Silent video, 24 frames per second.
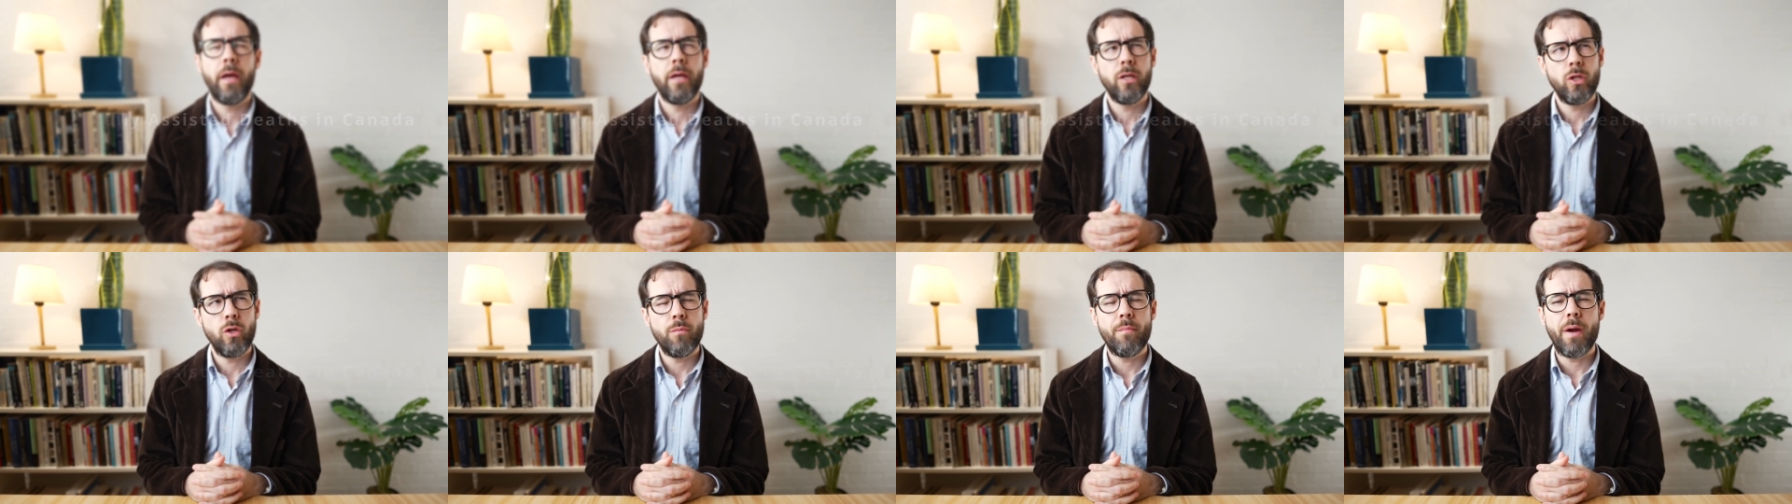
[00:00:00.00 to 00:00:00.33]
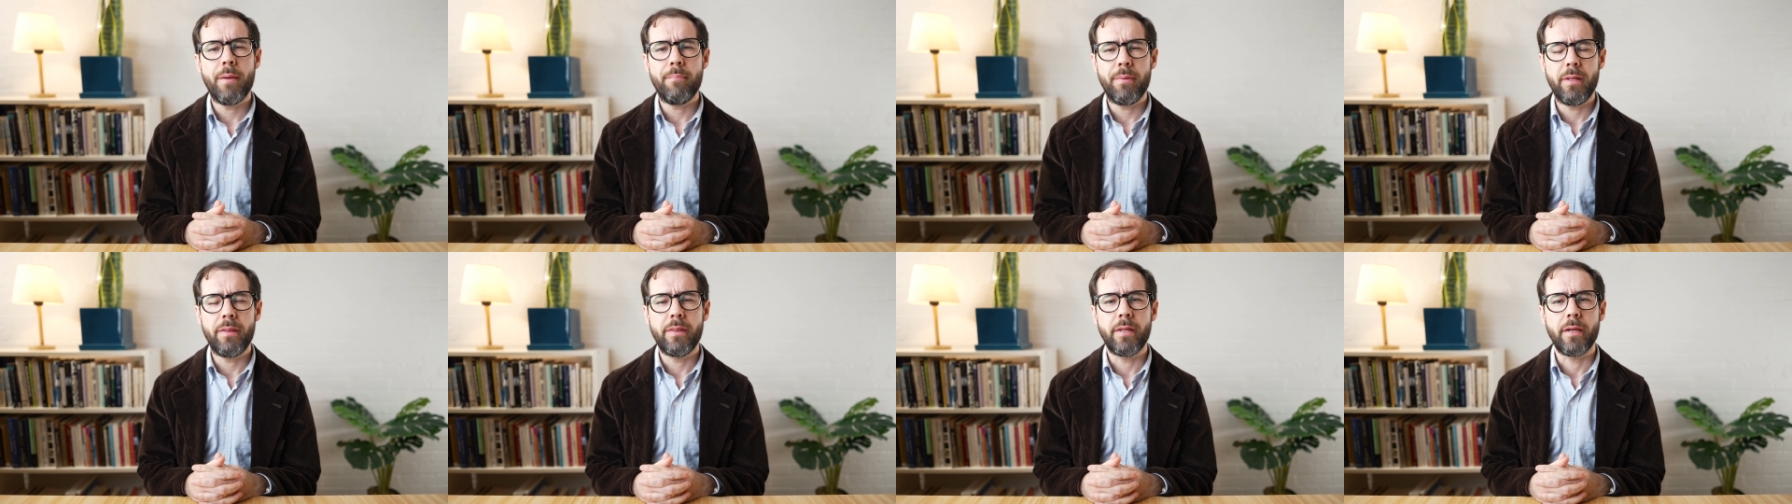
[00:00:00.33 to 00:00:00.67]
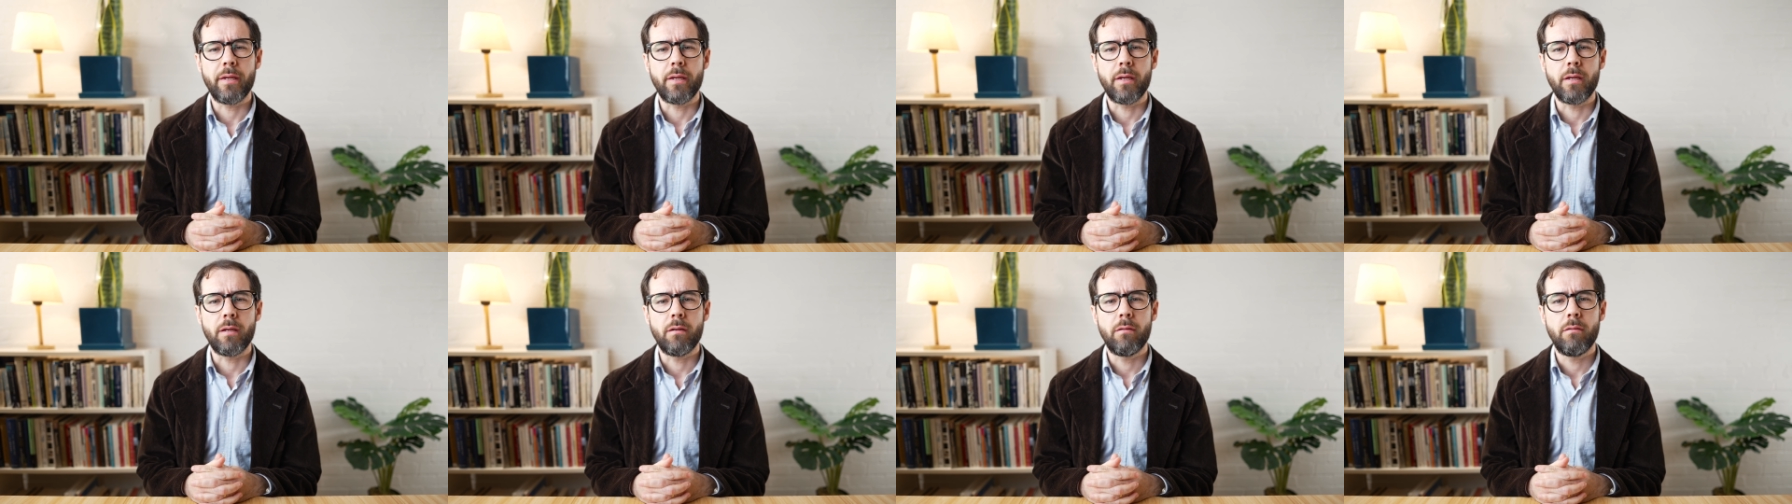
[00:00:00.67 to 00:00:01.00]
You might be
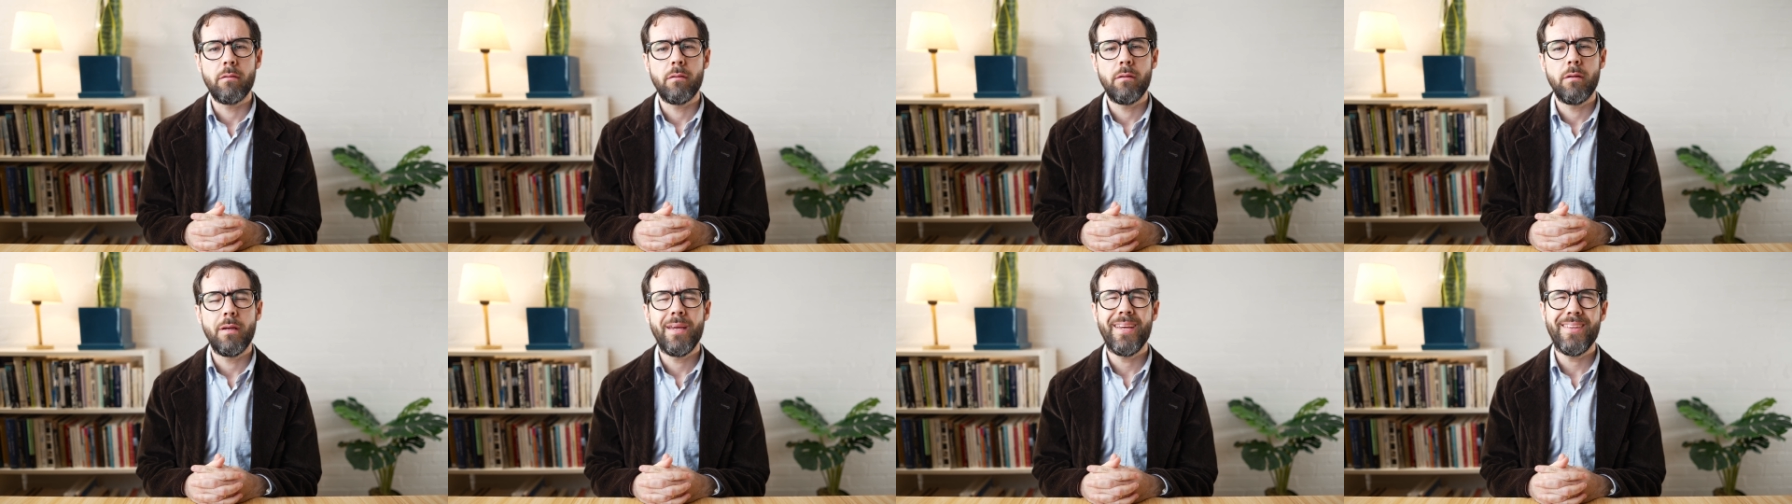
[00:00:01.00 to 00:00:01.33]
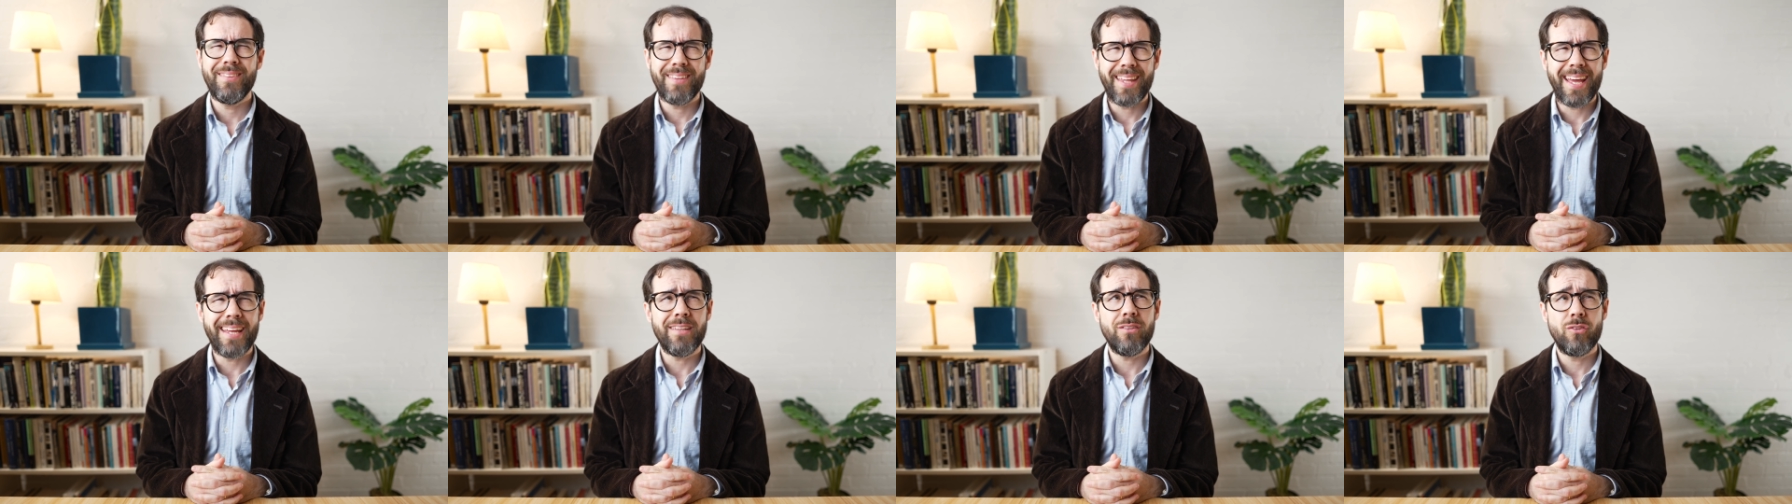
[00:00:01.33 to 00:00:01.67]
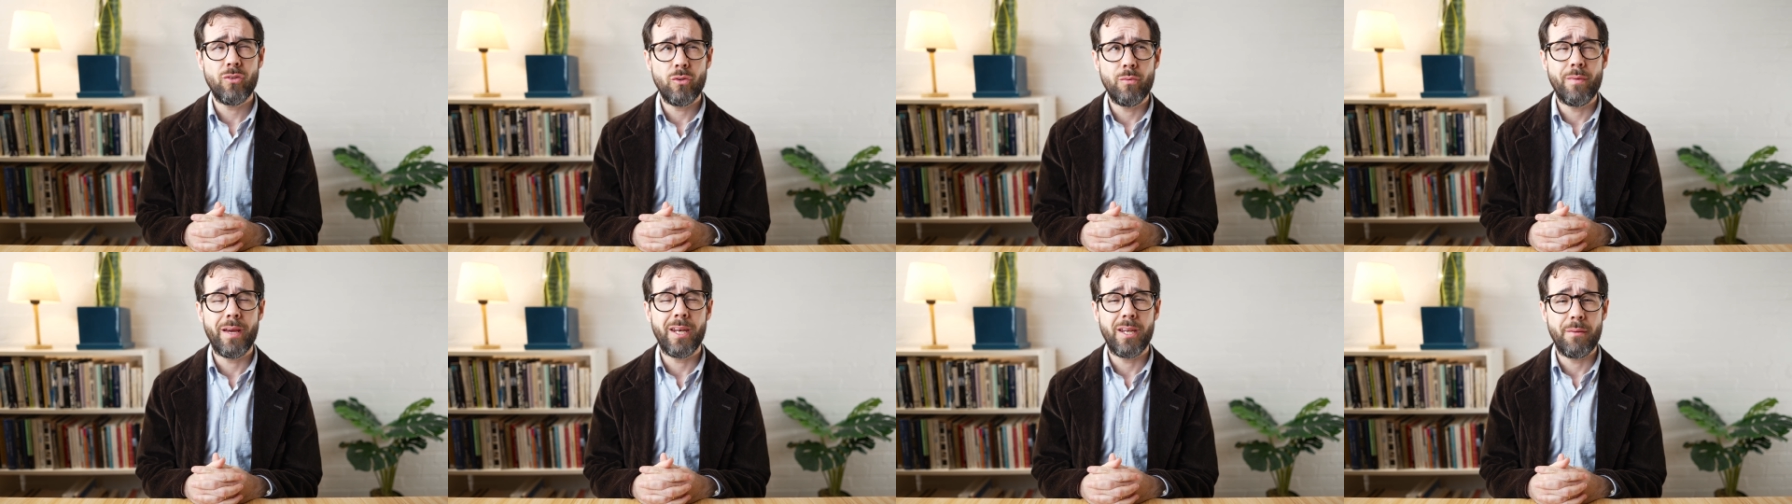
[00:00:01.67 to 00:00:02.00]
thinking, is that
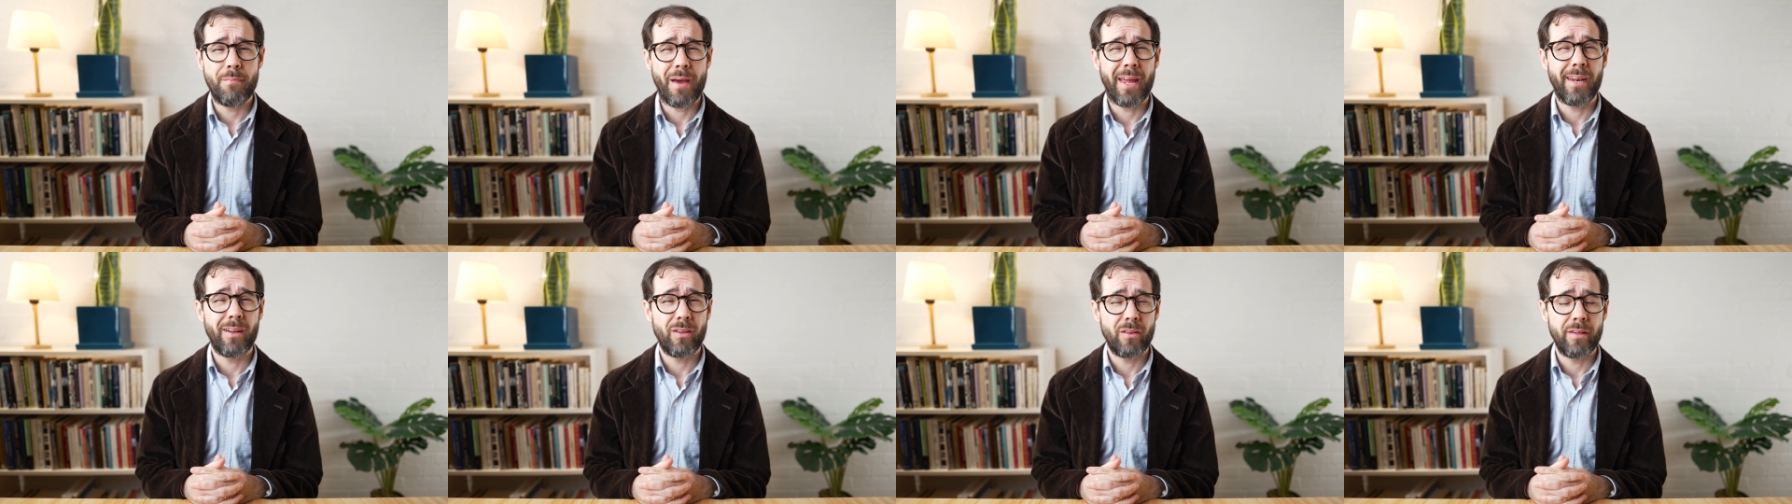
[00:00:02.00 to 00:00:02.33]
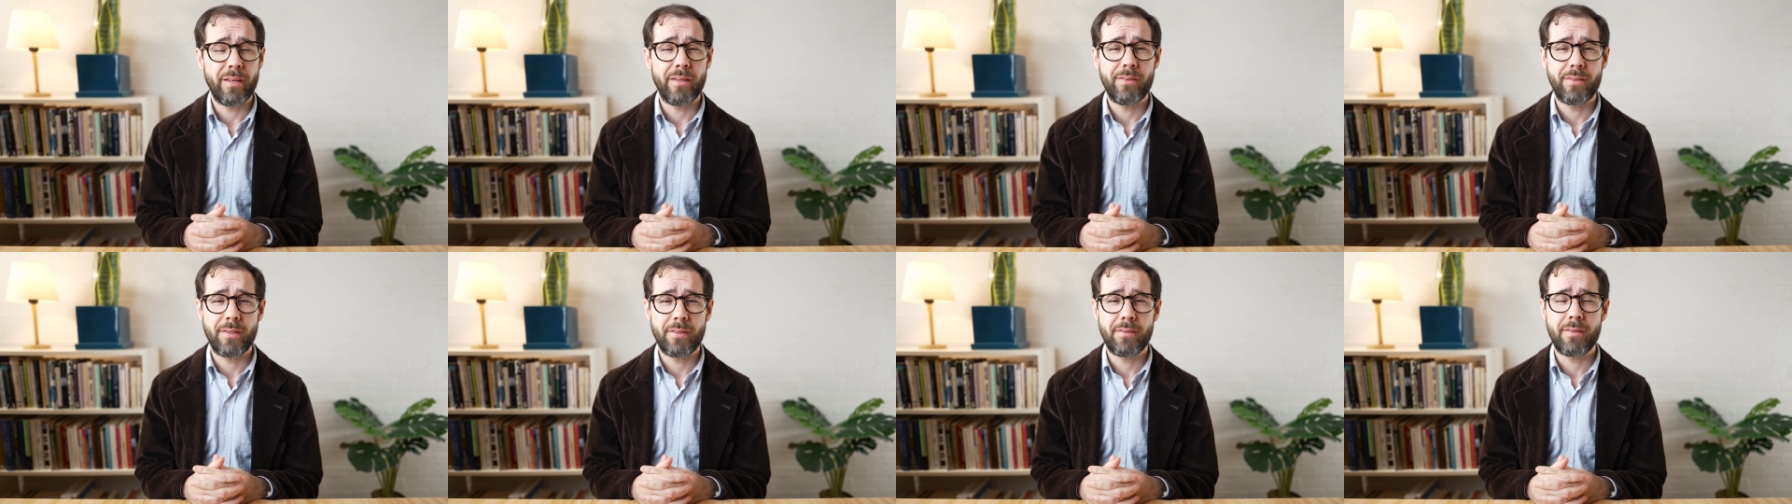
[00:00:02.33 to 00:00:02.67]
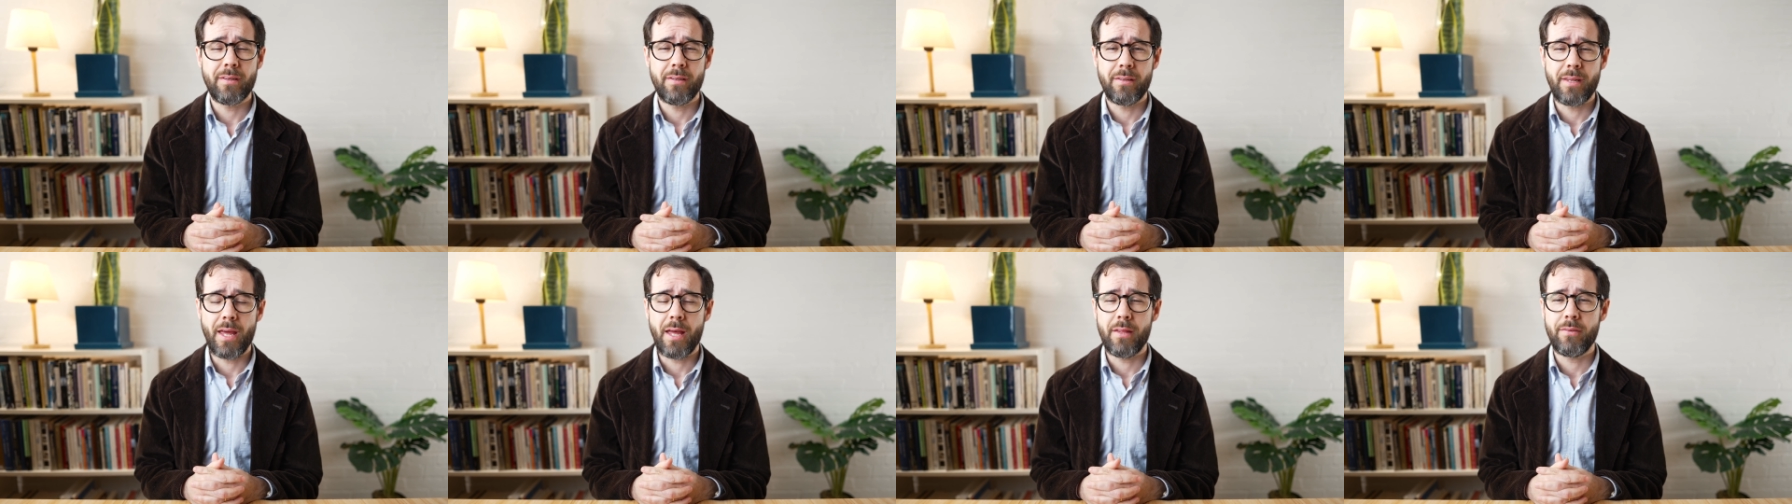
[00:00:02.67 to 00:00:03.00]
too many medically
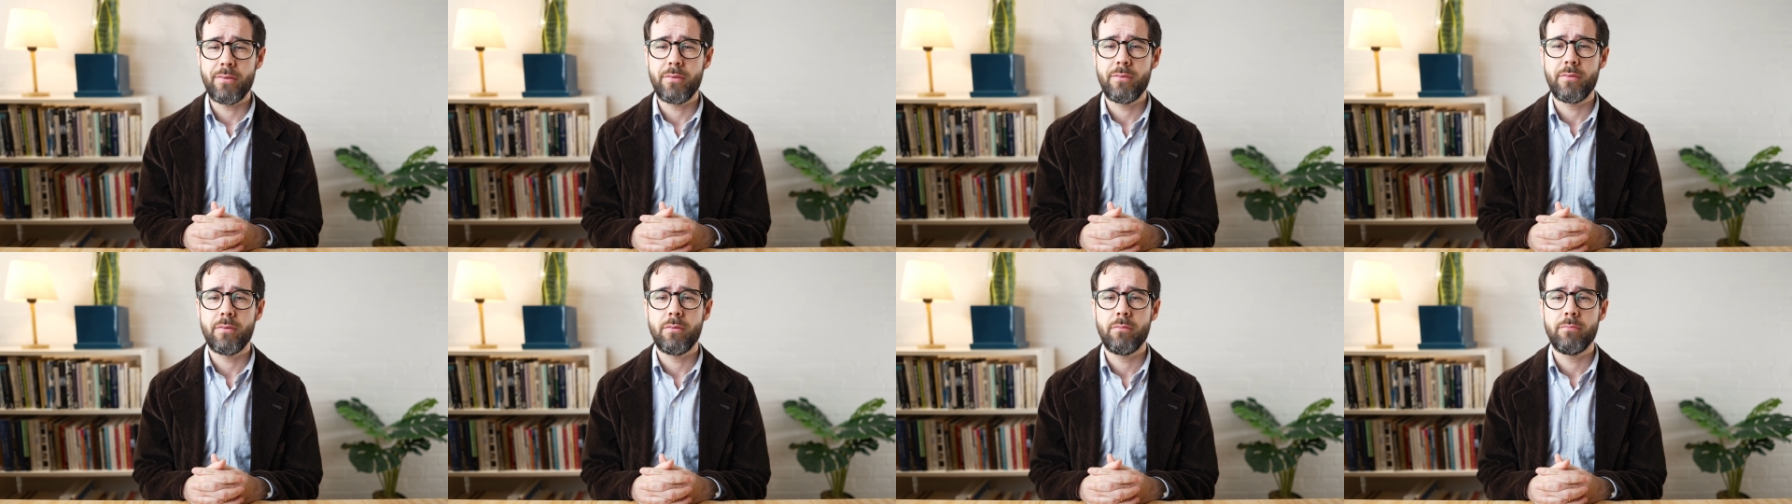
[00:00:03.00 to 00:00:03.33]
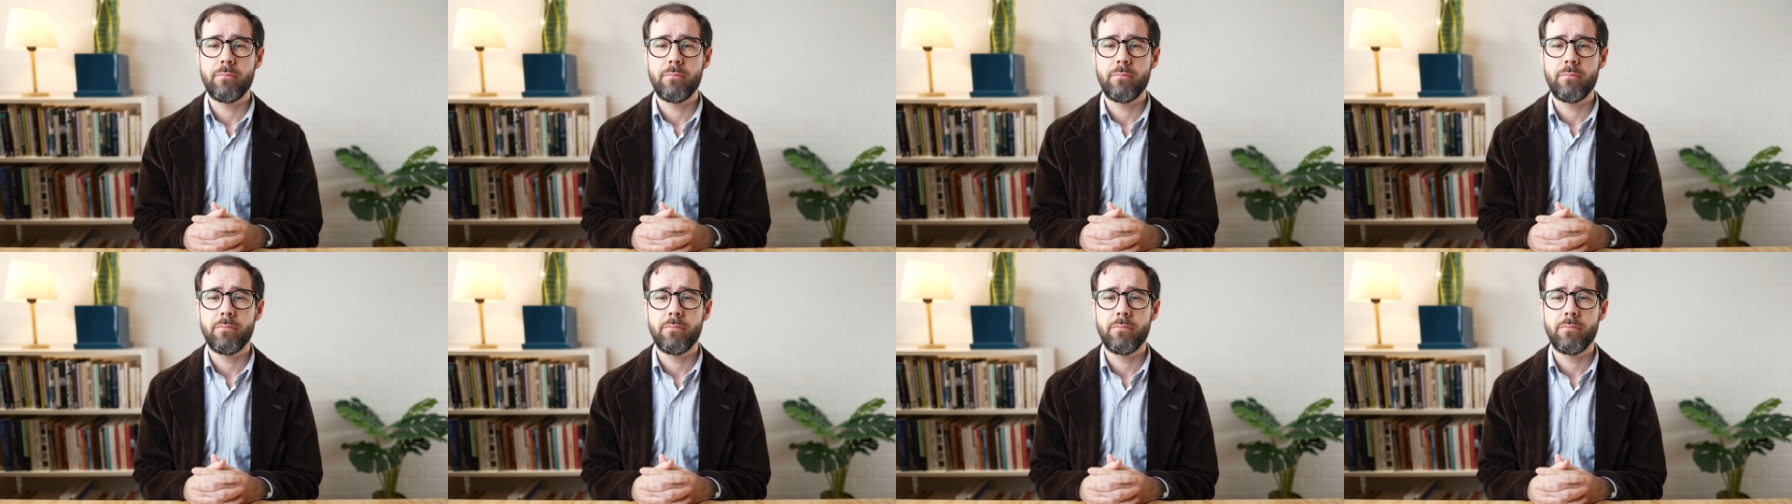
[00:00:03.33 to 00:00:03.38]
assisted deaths?